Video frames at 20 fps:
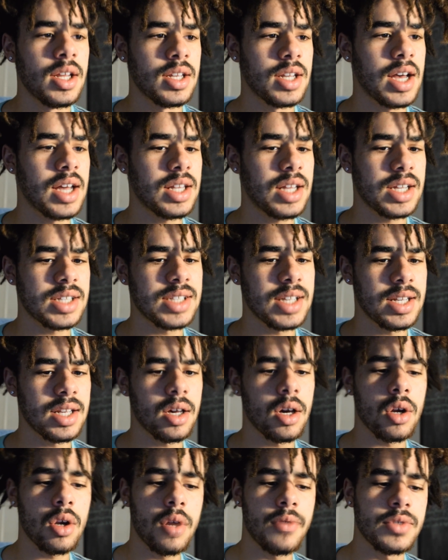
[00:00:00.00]
Knotlocks had to
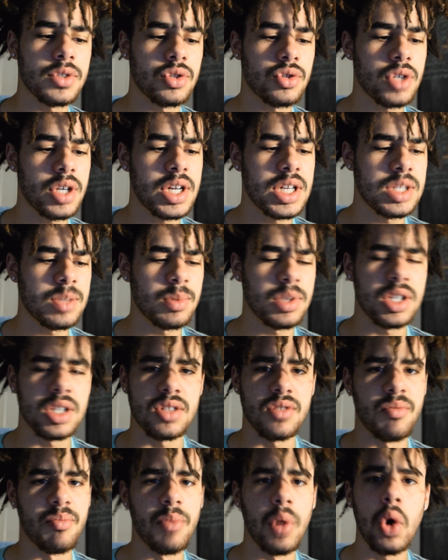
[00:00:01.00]
cut off his dreads
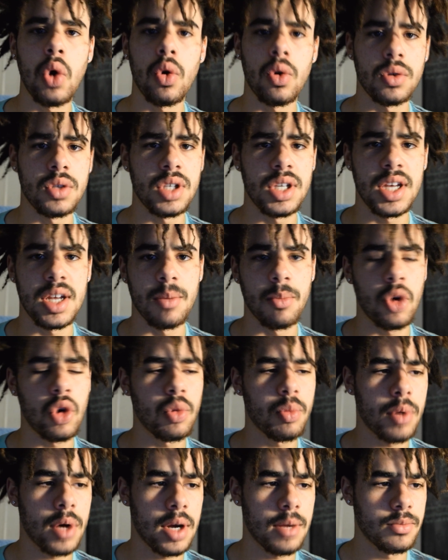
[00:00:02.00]
because of mold. He had
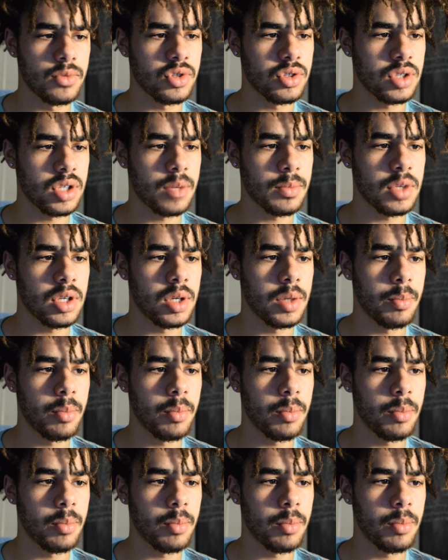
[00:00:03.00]
mold problems or something.